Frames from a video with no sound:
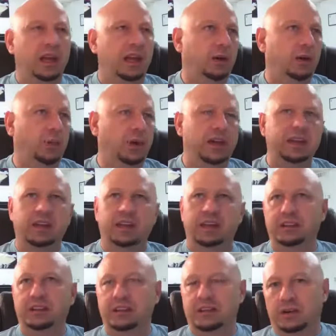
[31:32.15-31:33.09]
And we
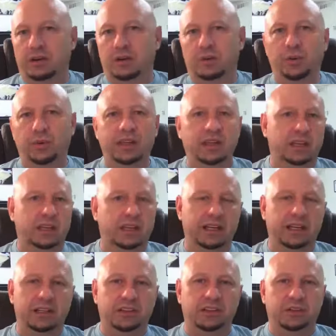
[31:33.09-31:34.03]
can, you know, we can get
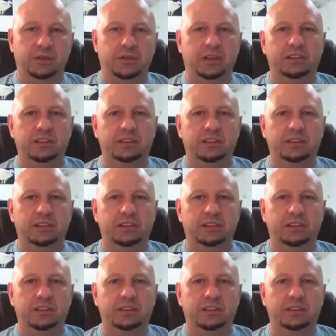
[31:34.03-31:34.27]
into